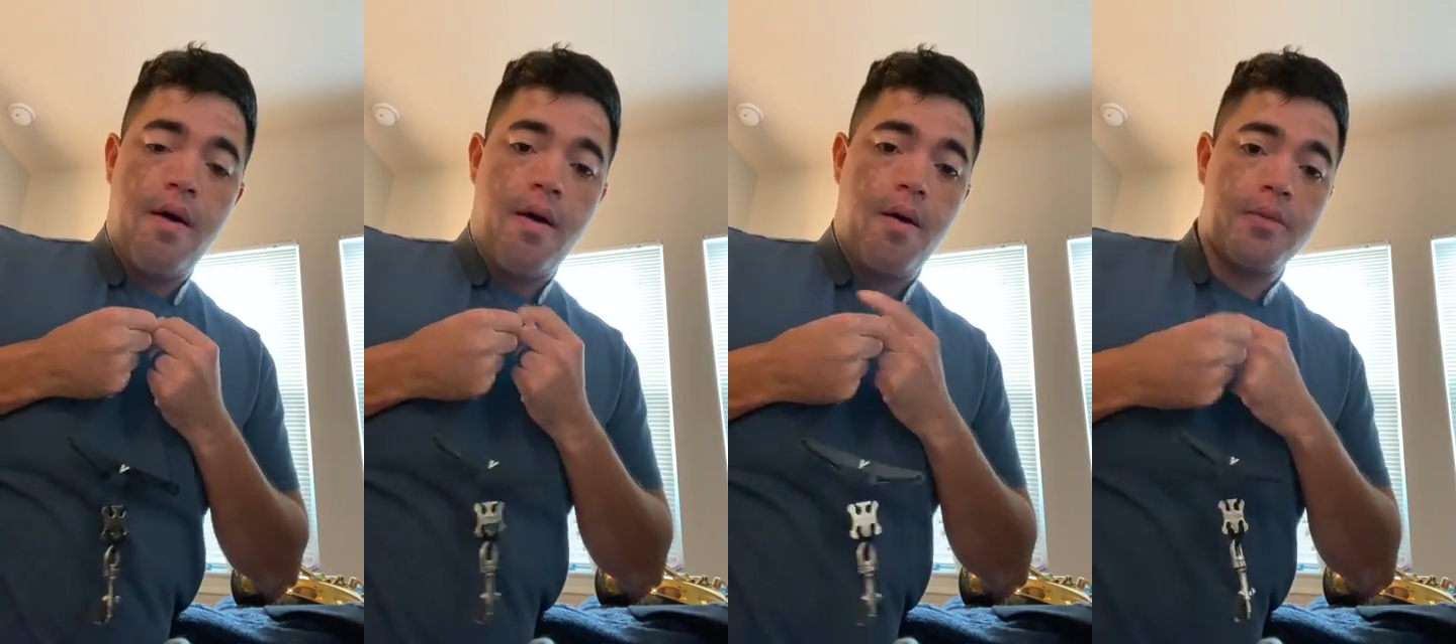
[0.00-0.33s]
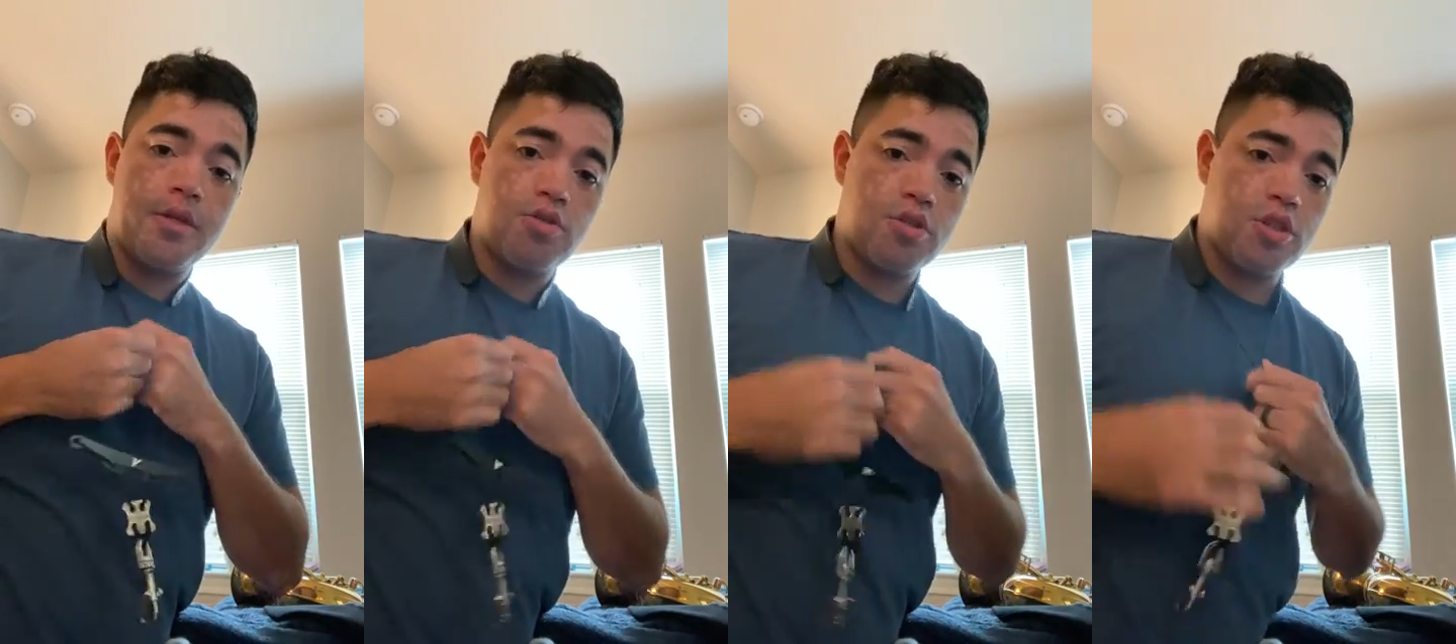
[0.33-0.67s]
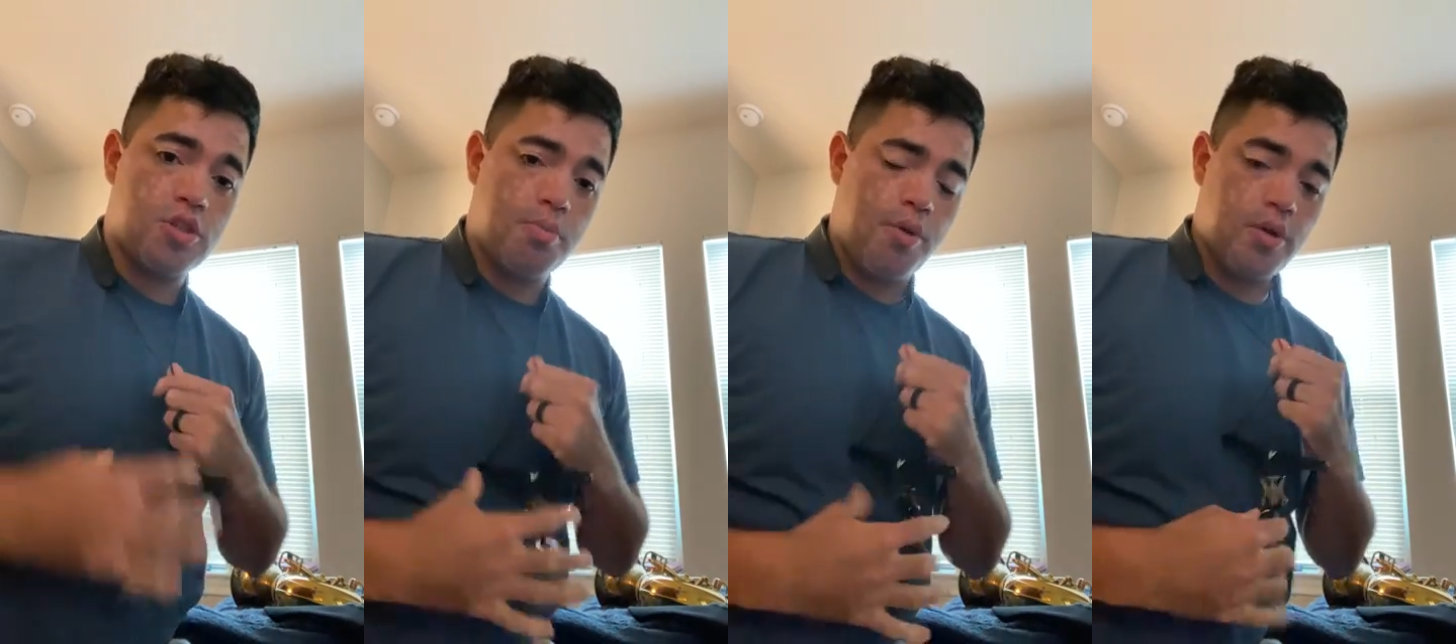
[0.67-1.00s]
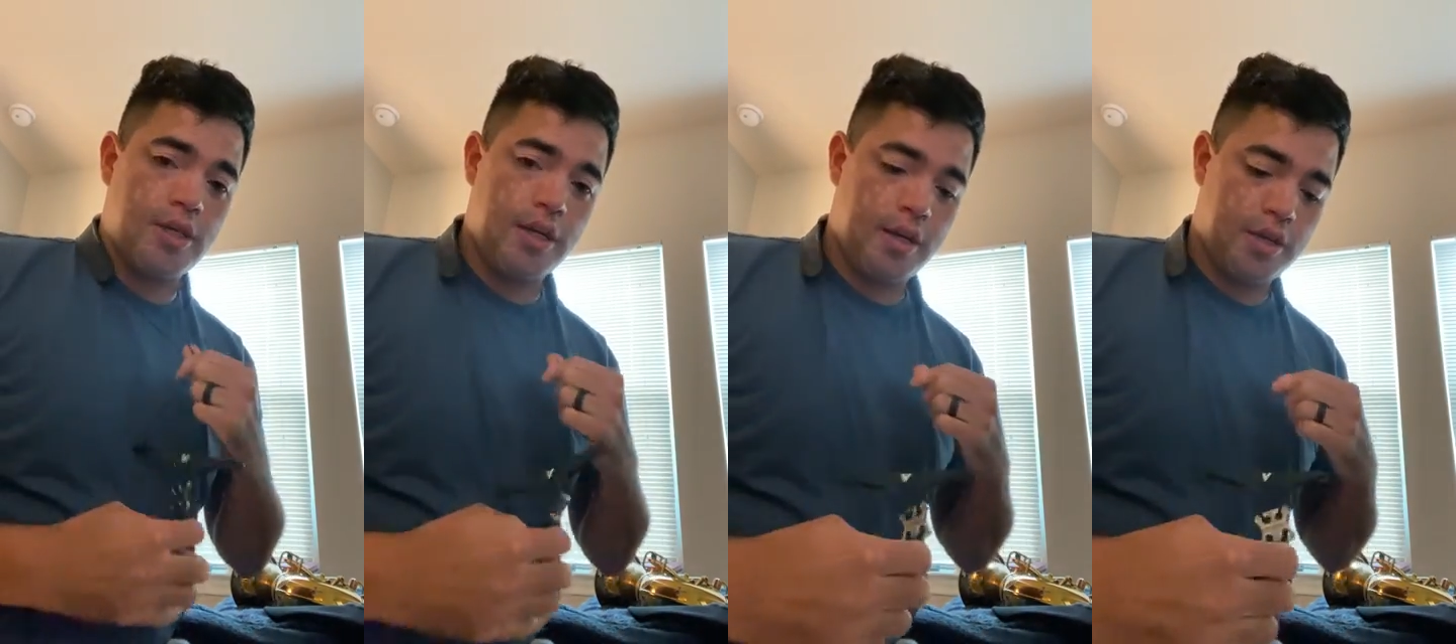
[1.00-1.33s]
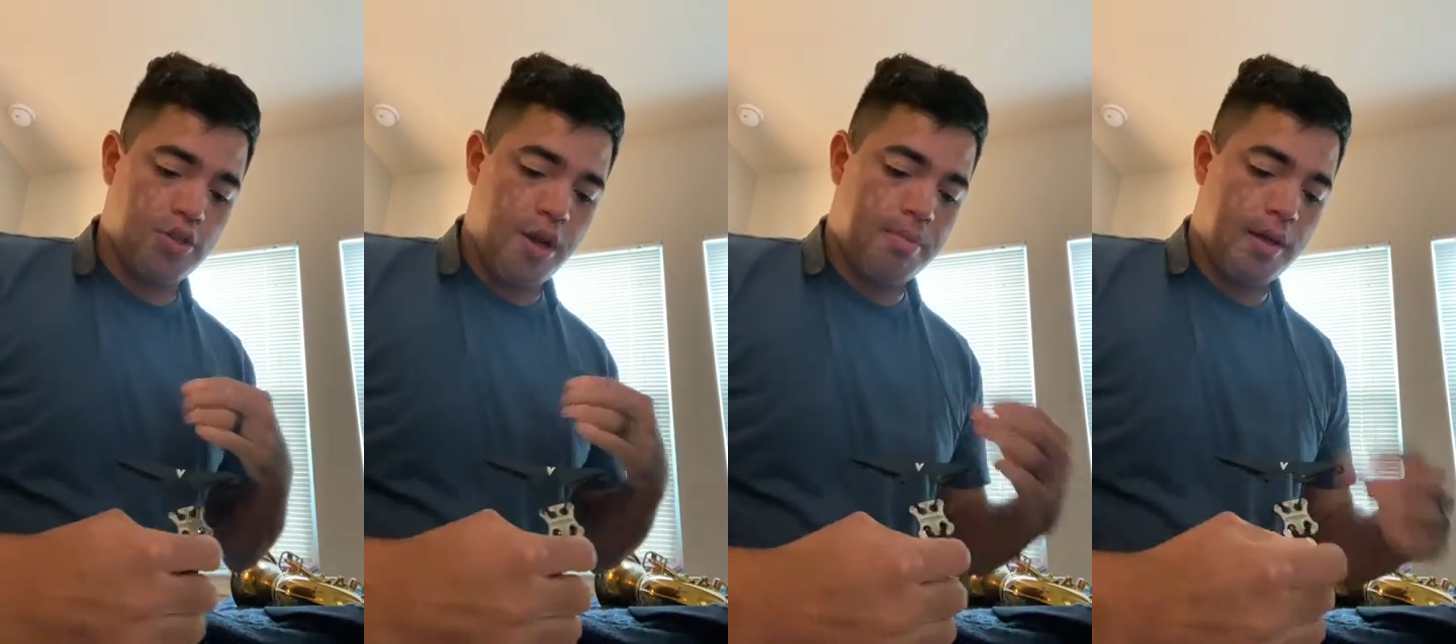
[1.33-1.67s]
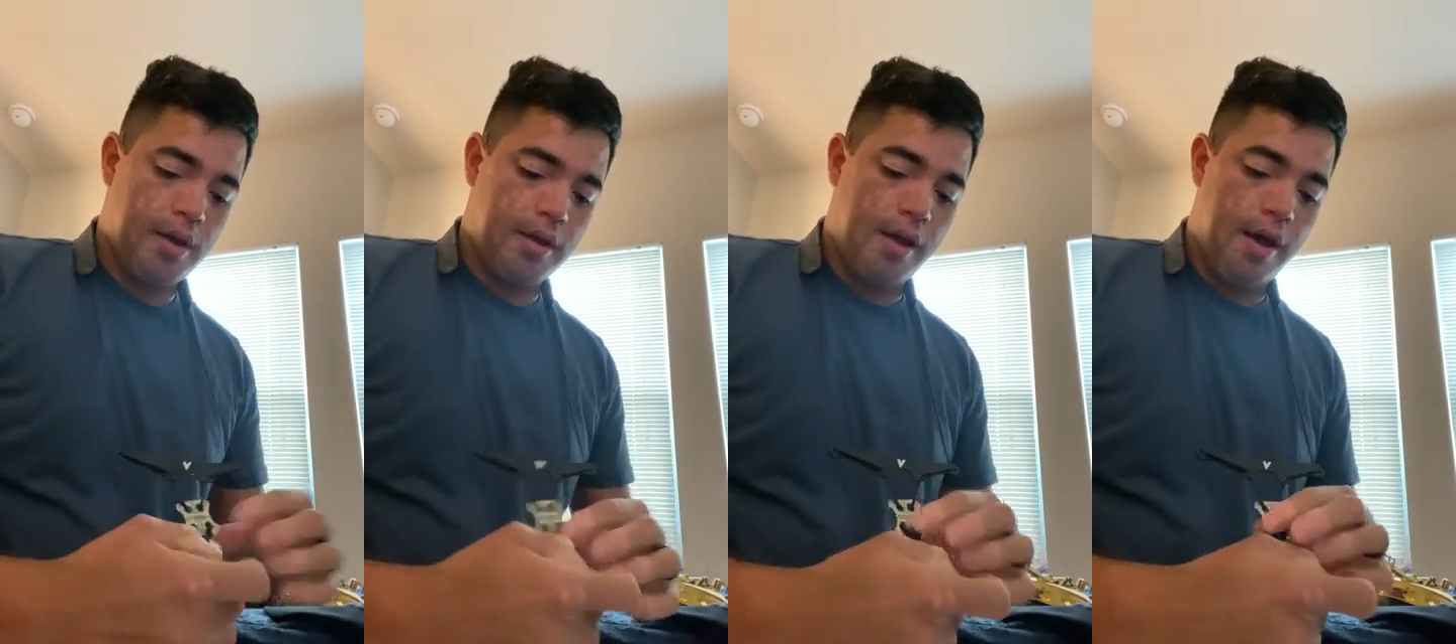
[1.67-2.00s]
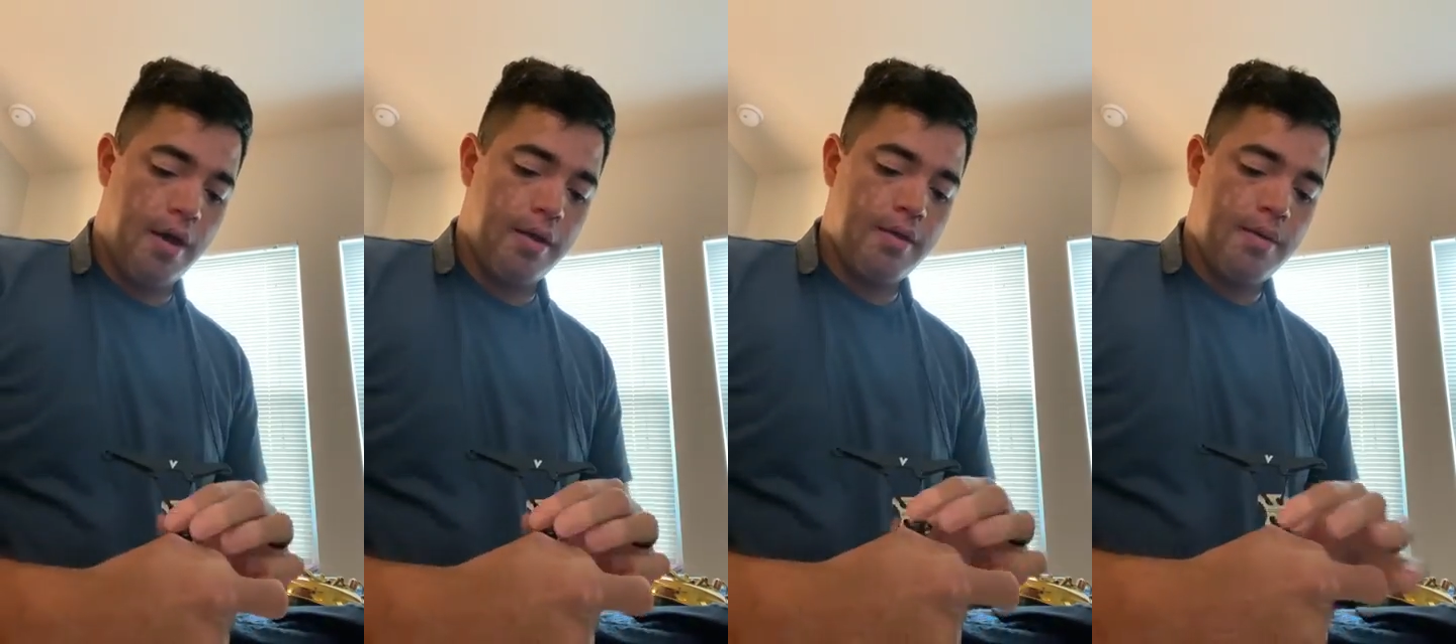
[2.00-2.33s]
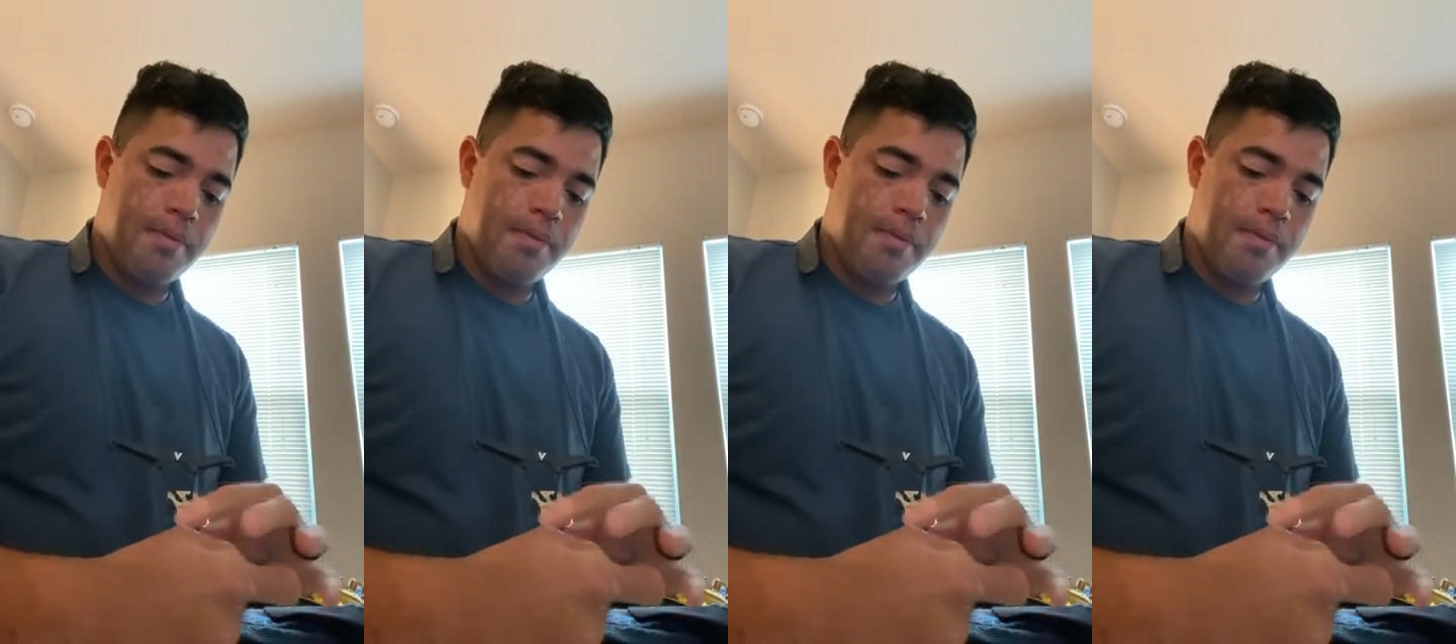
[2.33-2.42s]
Um, this was just a Protec neck strap that I got